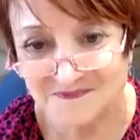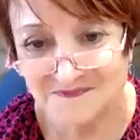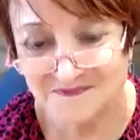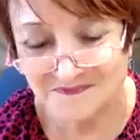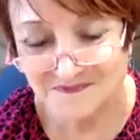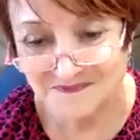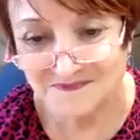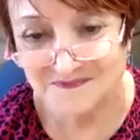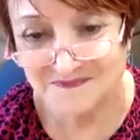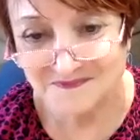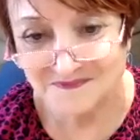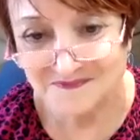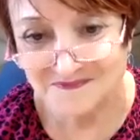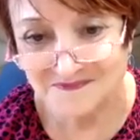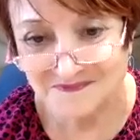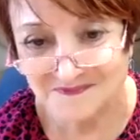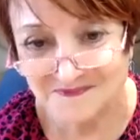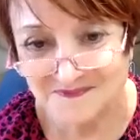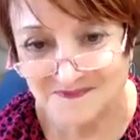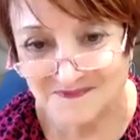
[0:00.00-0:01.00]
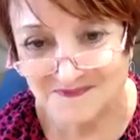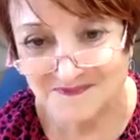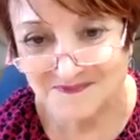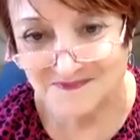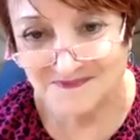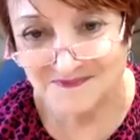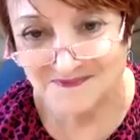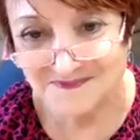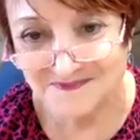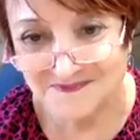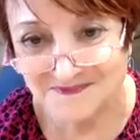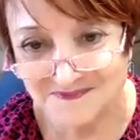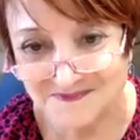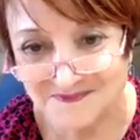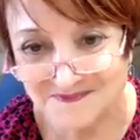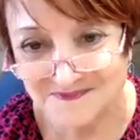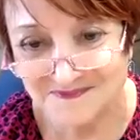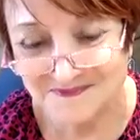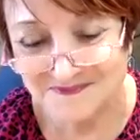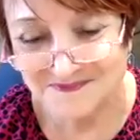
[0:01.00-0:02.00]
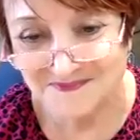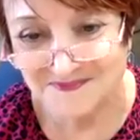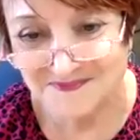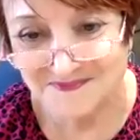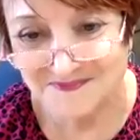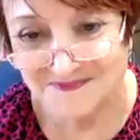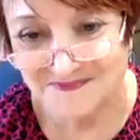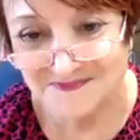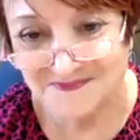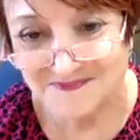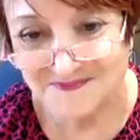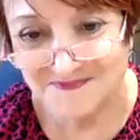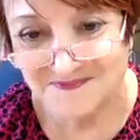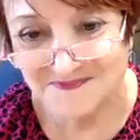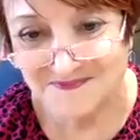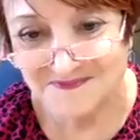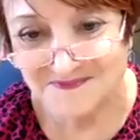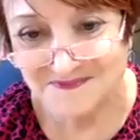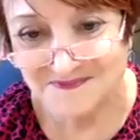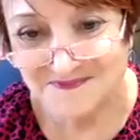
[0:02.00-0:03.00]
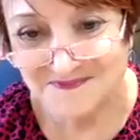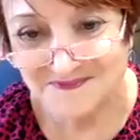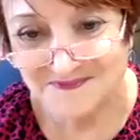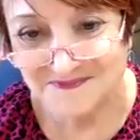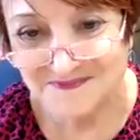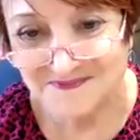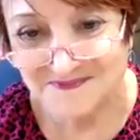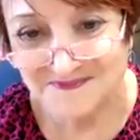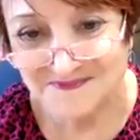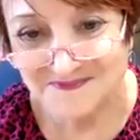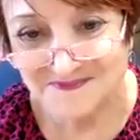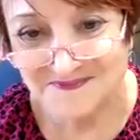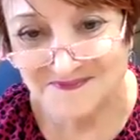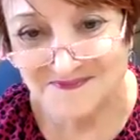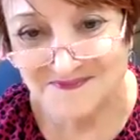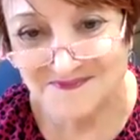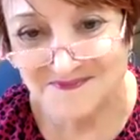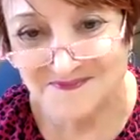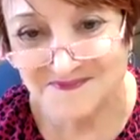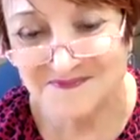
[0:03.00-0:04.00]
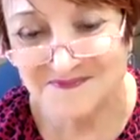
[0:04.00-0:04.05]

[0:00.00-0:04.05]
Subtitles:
This person isn't speaking.